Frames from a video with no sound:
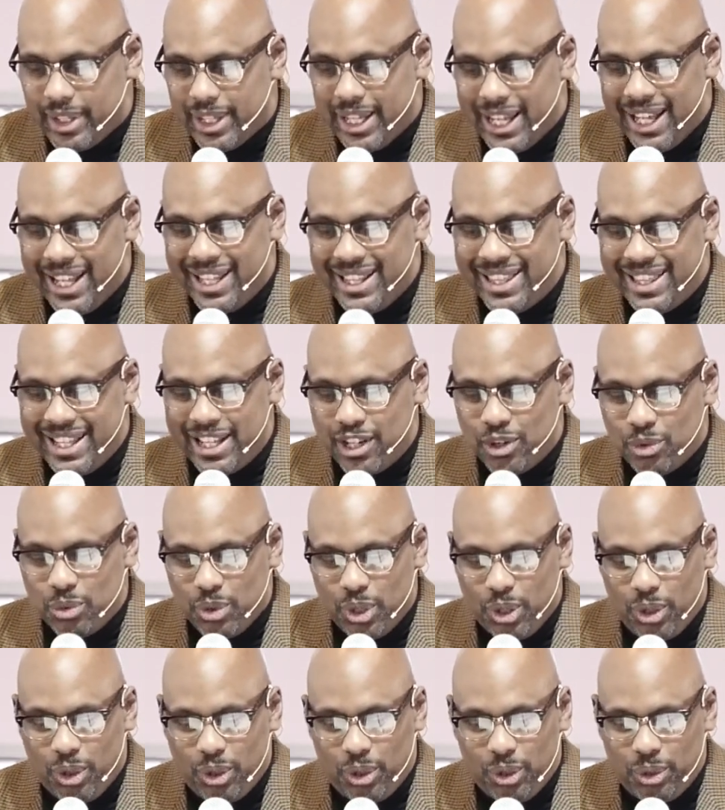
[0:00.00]
And then
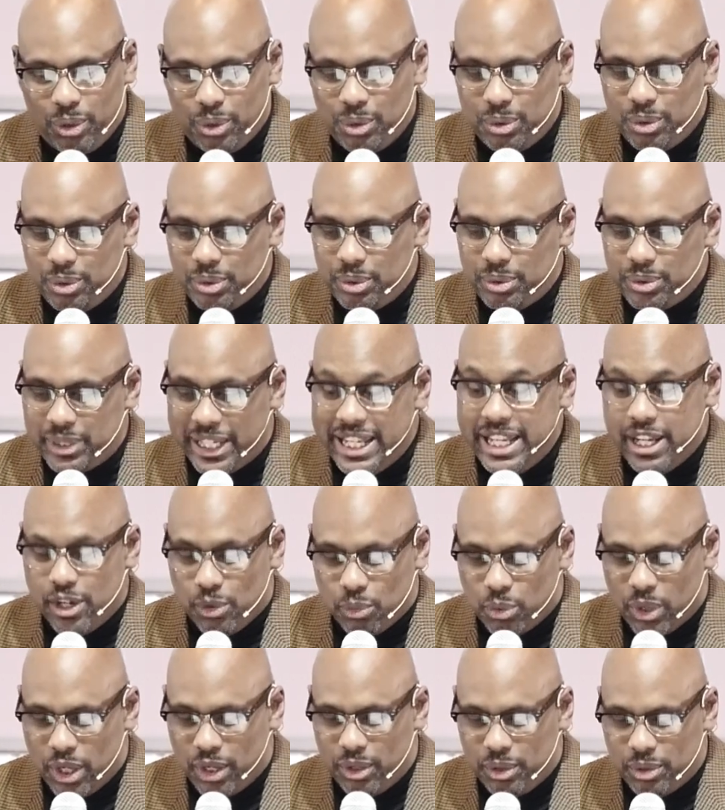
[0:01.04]
he
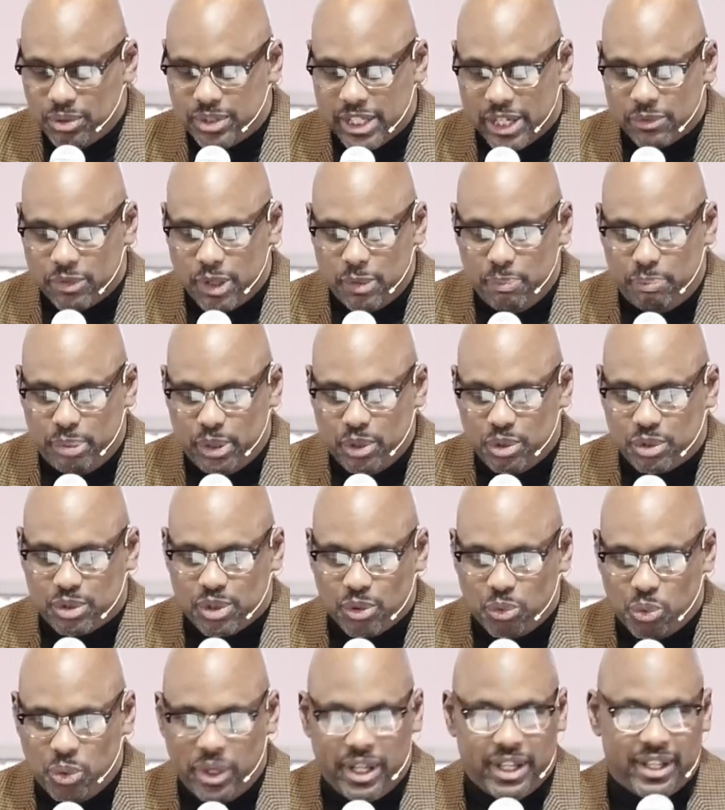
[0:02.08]
arose and rebuked the
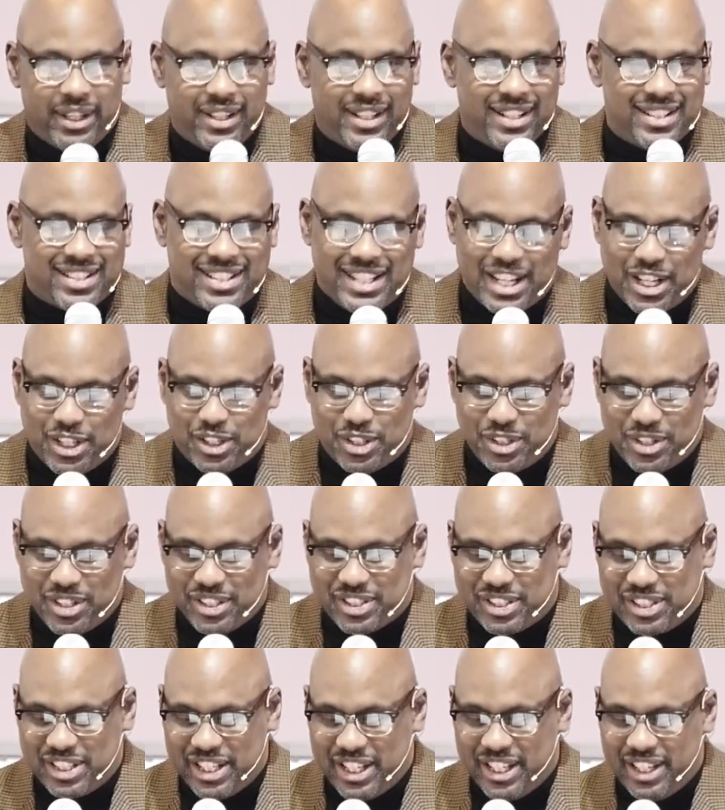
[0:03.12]
wind and said to the
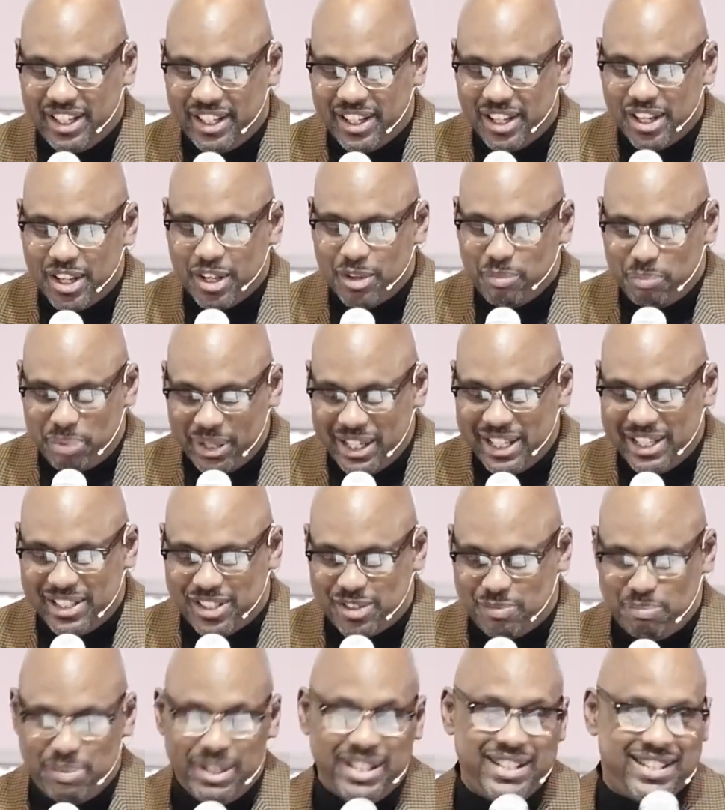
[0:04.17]
sea,
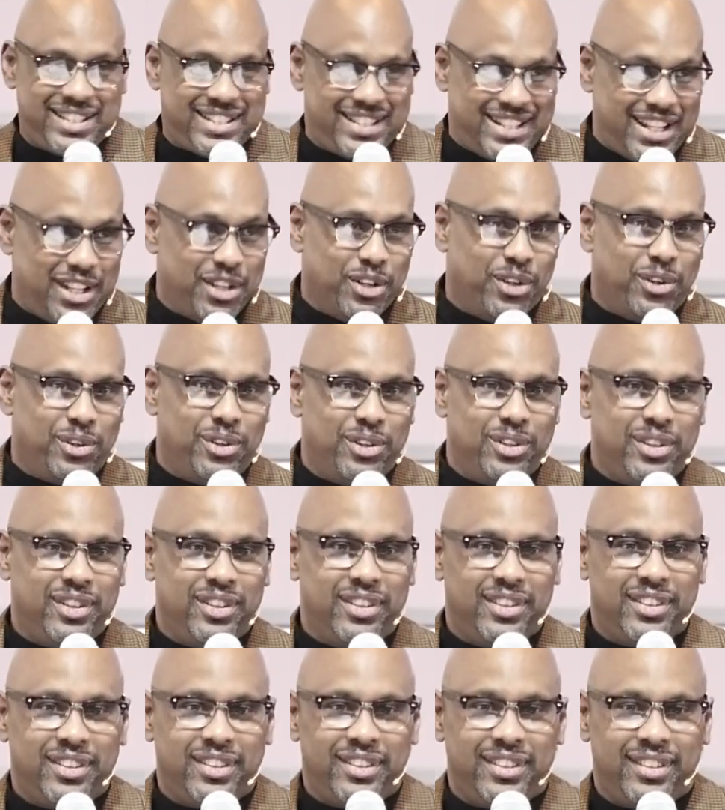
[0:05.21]
peace be still.
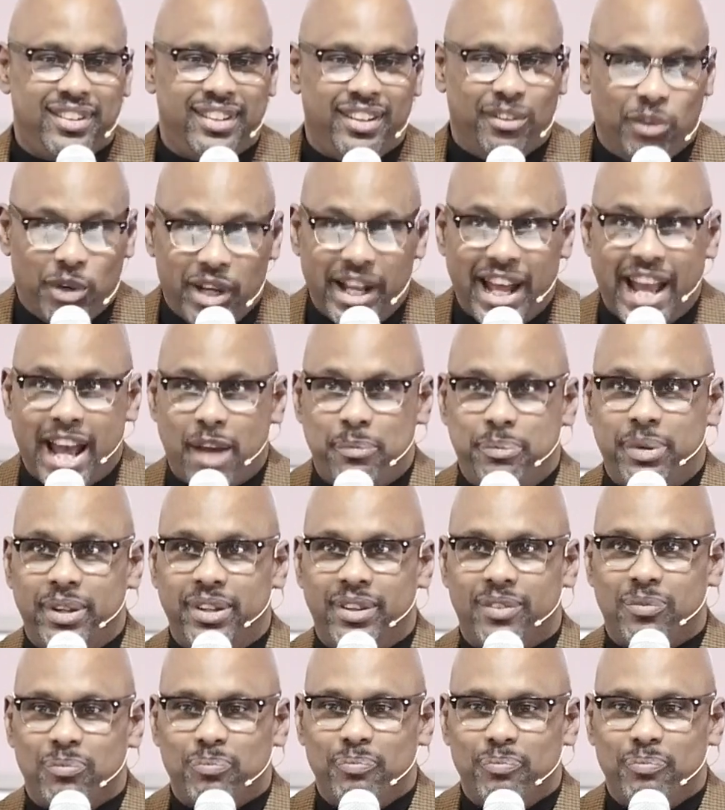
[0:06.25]
What happened?